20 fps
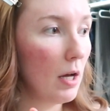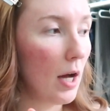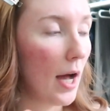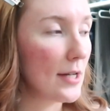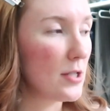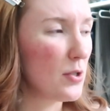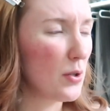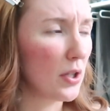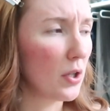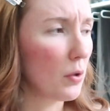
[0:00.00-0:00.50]

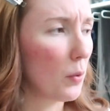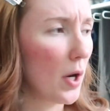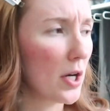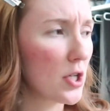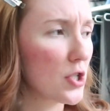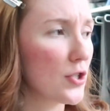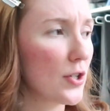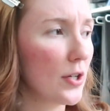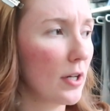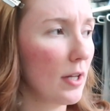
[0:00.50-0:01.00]
I do get the
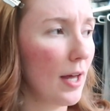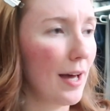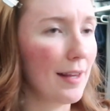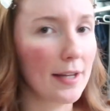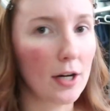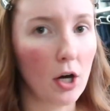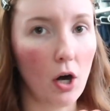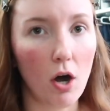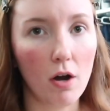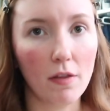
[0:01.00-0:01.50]
question a lot
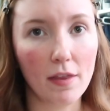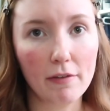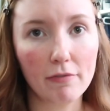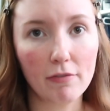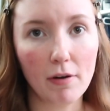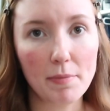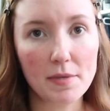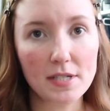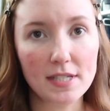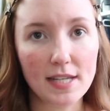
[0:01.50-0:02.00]
like are they
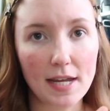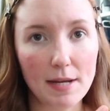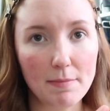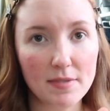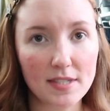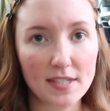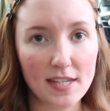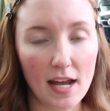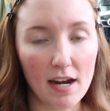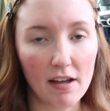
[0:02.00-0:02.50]
from the same
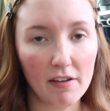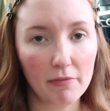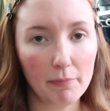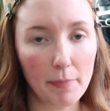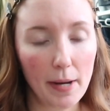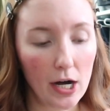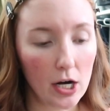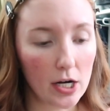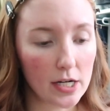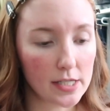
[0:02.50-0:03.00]
set of
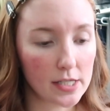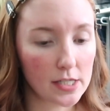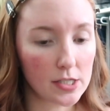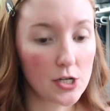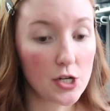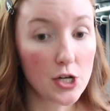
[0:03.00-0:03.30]
parents